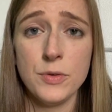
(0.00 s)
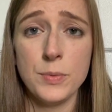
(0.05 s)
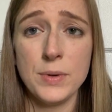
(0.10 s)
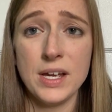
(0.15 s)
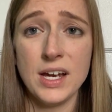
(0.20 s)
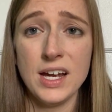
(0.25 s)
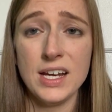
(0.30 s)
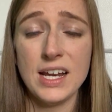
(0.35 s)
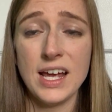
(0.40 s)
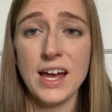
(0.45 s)
We
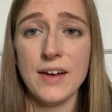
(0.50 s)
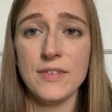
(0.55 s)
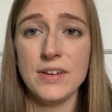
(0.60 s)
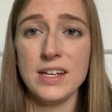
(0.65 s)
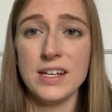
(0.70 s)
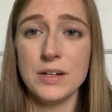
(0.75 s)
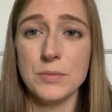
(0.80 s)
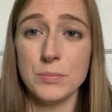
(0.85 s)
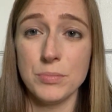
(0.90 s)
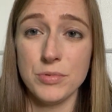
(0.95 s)
kind of have it
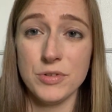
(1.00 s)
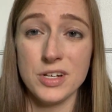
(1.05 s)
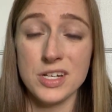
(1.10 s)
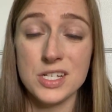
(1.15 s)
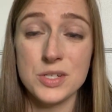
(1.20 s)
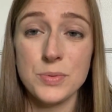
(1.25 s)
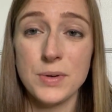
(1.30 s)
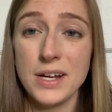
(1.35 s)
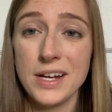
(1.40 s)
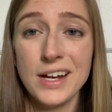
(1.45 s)
in a
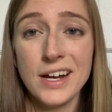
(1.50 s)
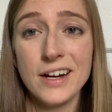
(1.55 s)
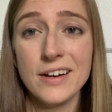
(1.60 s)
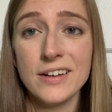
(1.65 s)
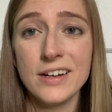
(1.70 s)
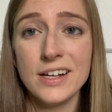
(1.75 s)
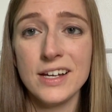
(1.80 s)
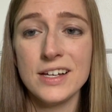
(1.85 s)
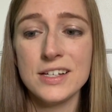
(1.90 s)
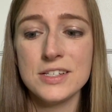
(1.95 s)
breezeway
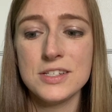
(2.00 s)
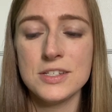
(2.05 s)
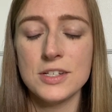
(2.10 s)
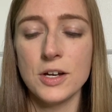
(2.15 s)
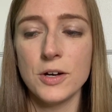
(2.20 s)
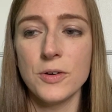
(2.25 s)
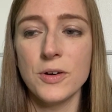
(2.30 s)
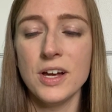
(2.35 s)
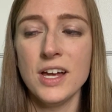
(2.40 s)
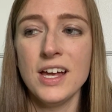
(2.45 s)
area,
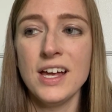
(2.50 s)
so